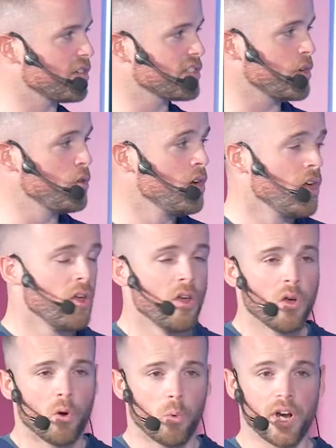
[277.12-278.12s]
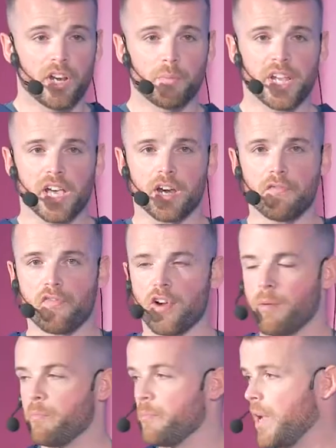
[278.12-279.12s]
So where did we get her
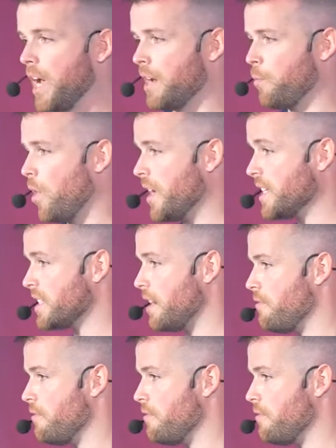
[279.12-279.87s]
from, and why is that